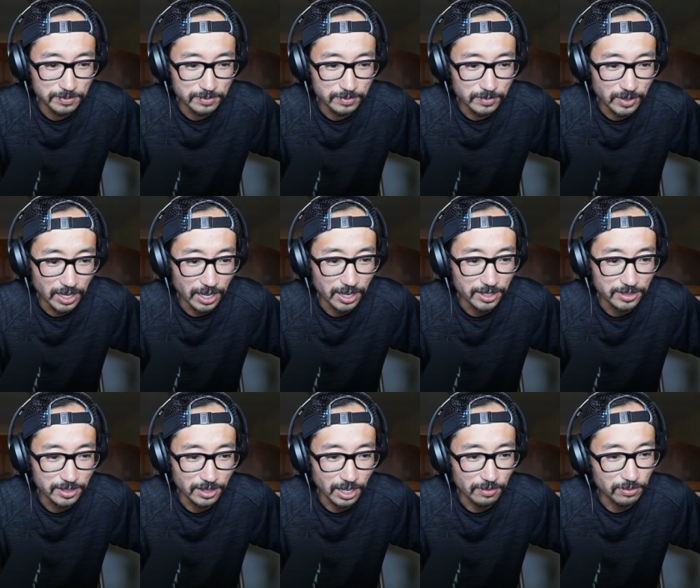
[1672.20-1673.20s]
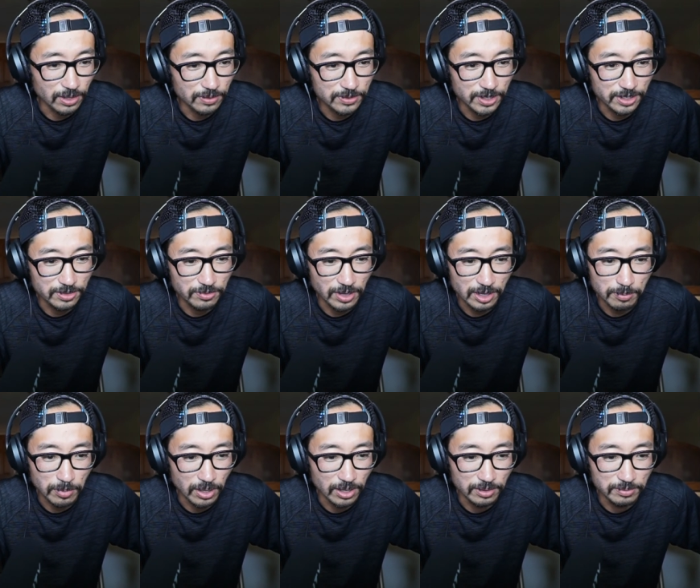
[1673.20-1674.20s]
Life Love says, fake
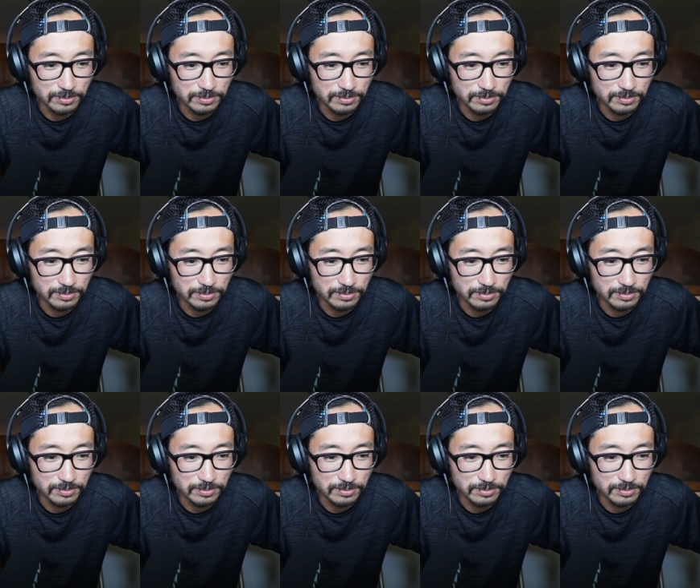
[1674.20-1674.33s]
butt.